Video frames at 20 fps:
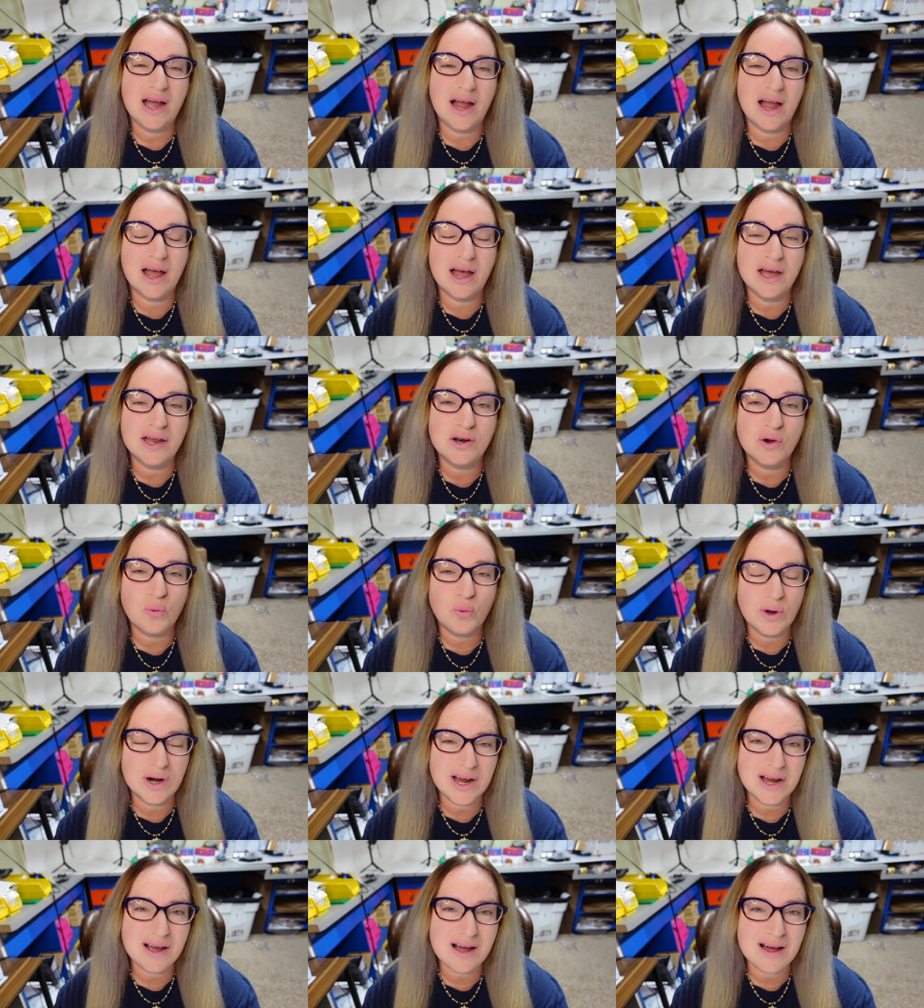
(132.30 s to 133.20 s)
And
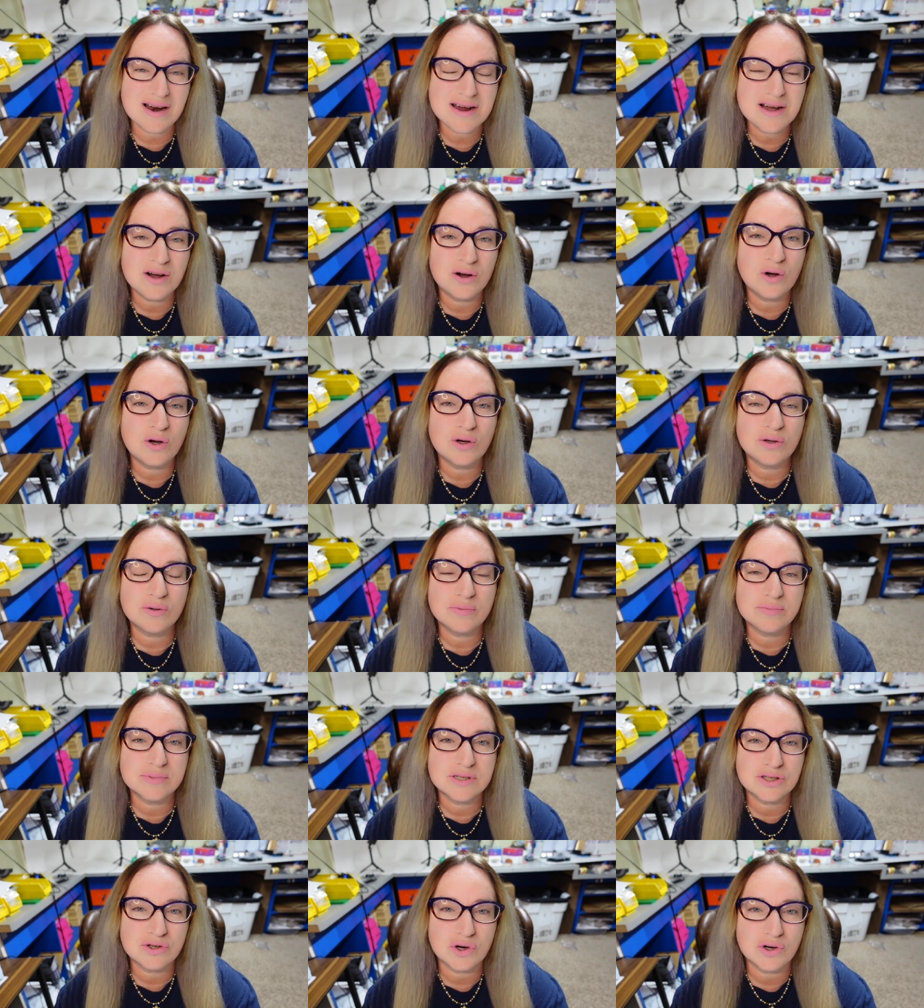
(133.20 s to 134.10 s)
when I got it
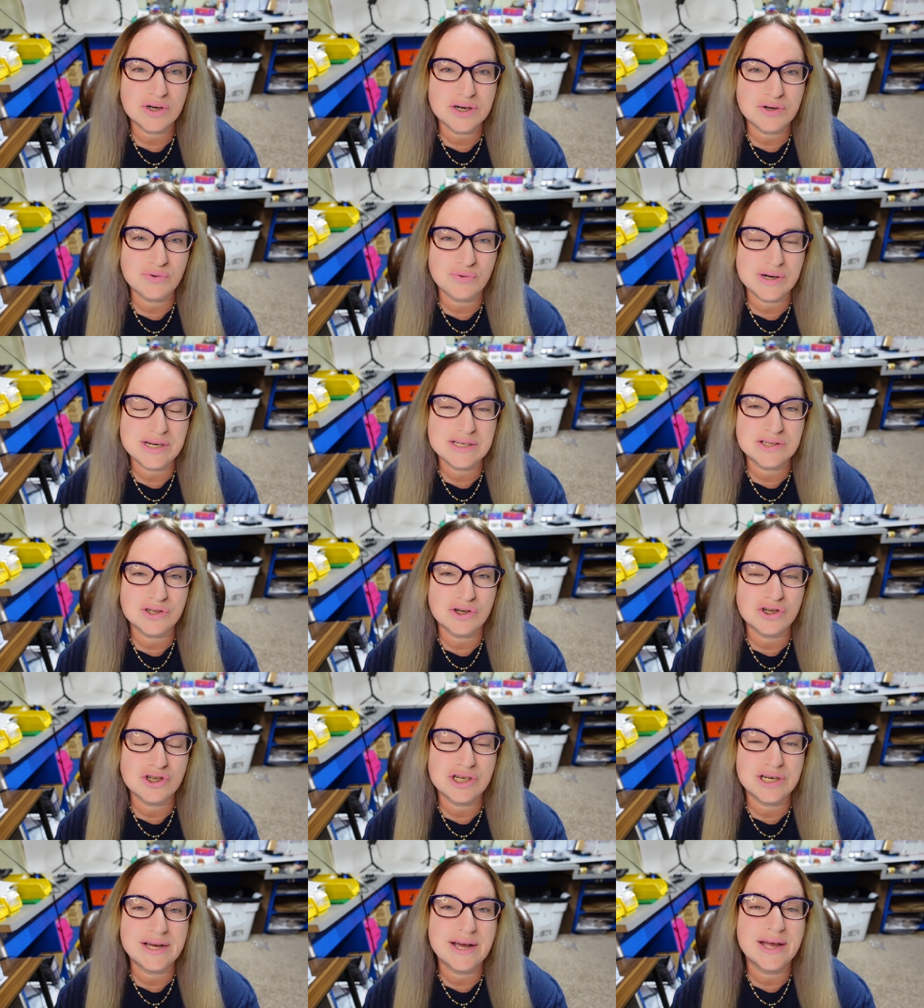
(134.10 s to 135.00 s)
home, started
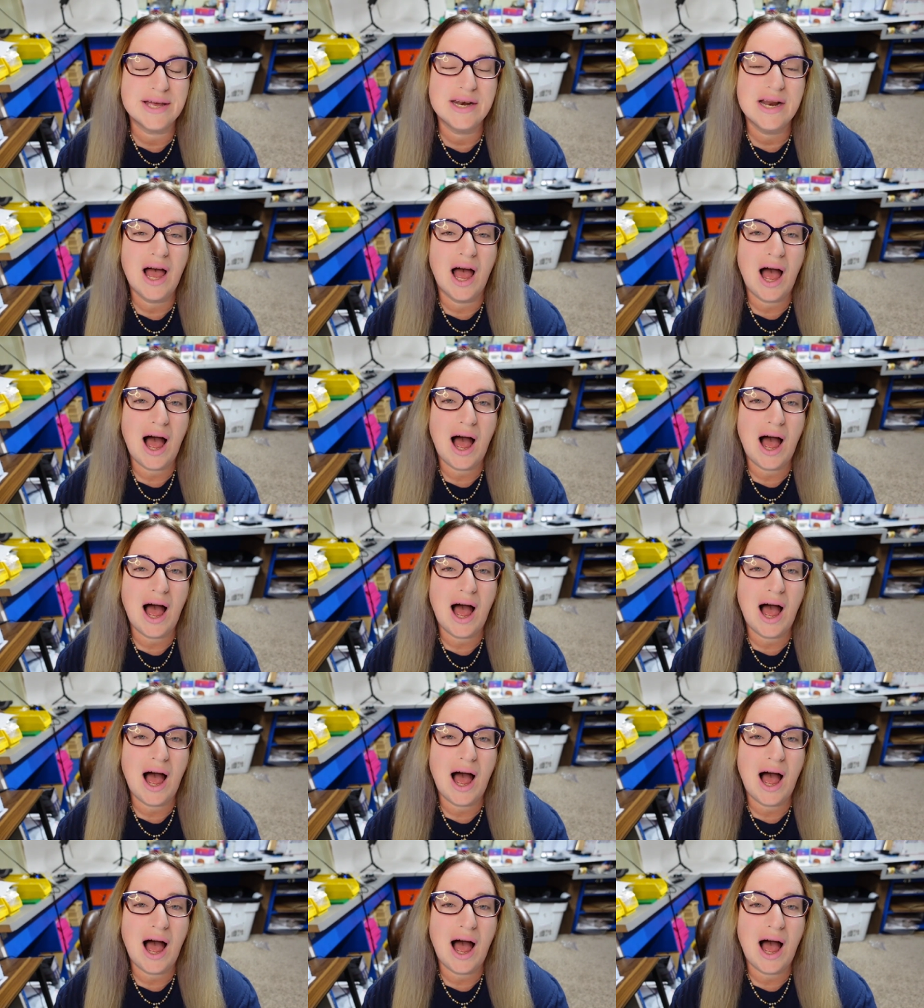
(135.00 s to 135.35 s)
researching it,